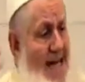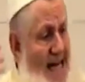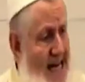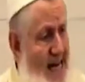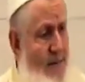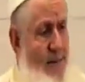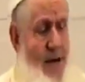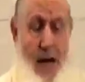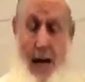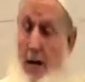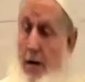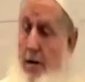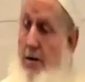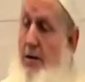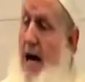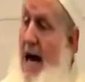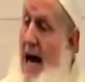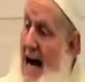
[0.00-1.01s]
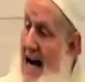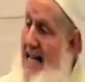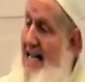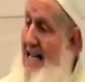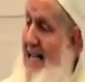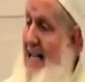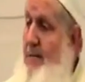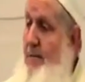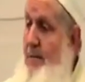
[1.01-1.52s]
emails
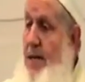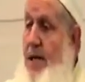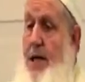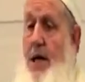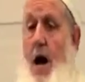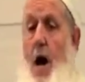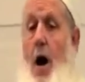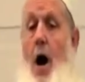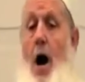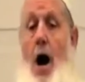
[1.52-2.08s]
asking me